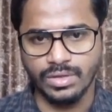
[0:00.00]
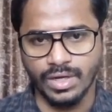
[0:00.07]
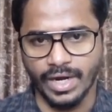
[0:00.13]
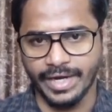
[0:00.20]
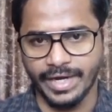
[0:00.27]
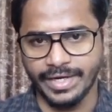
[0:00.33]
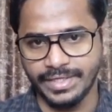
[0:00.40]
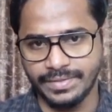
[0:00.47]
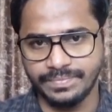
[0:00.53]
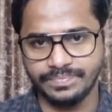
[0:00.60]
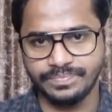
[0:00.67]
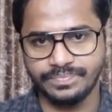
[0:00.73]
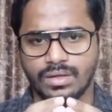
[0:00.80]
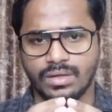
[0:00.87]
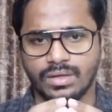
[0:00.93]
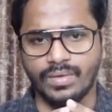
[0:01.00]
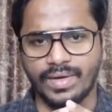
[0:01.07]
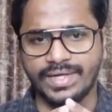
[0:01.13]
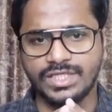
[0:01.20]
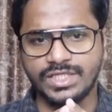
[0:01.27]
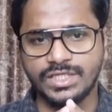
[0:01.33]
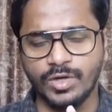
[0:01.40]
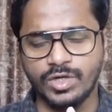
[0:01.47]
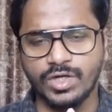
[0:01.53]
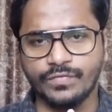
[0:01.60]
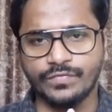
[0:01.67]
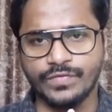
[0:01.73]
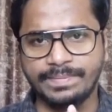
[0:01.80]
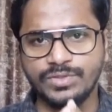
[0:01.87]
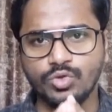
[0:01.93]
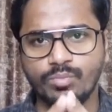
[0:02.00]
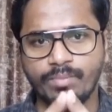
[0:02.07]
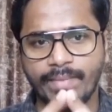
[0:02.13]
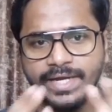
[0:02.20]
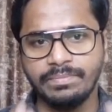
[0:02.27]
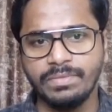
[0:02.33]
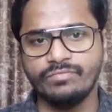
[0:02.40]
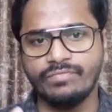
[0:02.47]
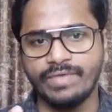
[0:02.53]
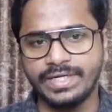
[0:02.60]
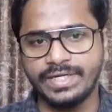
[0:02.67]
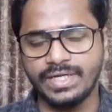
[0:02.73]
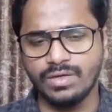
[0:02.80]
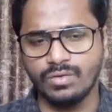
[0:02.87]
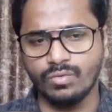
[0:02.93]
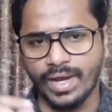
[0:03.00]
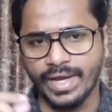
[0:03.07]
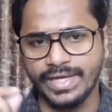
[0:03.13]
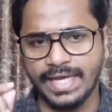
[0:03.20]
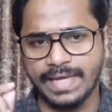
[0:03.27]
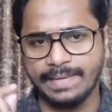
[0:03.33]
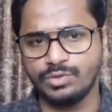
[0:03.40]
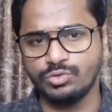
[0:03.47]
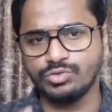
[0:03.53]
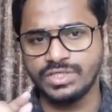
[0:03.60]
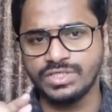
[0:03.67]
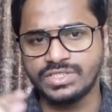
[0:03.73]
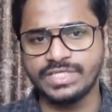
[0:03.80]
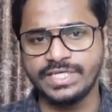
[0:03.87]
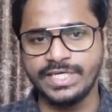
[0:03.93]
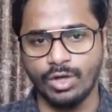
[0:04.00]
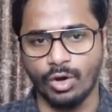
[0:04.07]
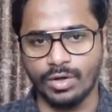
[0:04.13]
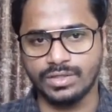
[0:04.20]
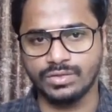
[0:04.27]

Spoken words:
ID. Now at this point of time you might be wondering why I'm using c dot.